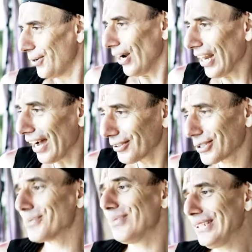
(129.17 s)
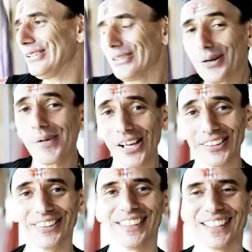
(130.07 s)
You're allowed to be
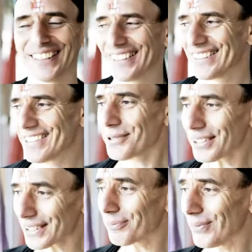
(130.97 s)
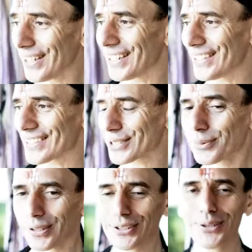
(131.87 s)
human. This is what it means to
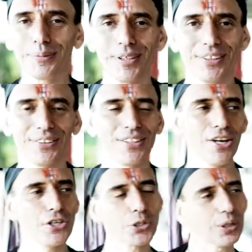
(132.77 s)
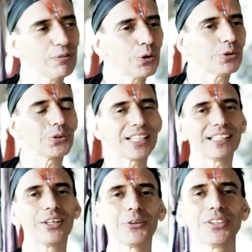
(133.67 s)
be human. So if you're on
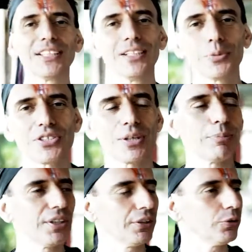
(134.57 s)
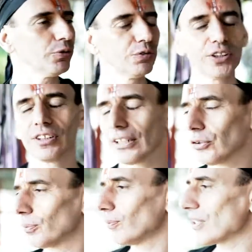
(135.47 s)
a, on a date with somebody and you feel
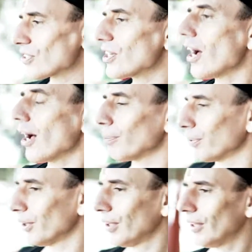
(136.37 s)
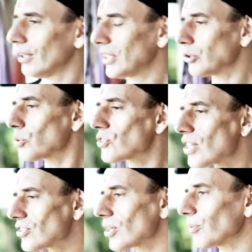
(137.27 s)
like you messed up, that you
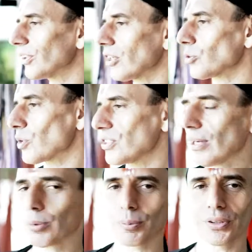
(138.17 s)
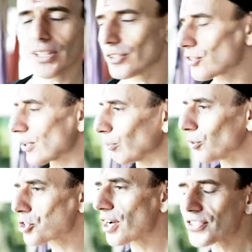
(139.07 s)
said something that was inappropriate, just
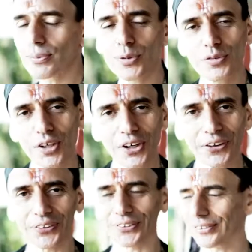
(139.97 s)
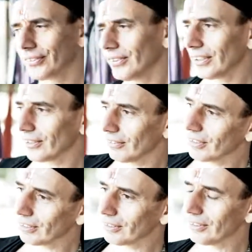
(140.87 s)
apologize and move on. I'm like,
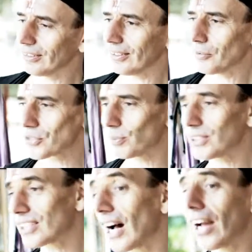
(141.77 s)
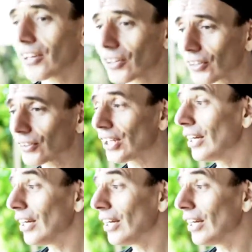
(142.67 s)
well, yeah, I was a bit tired.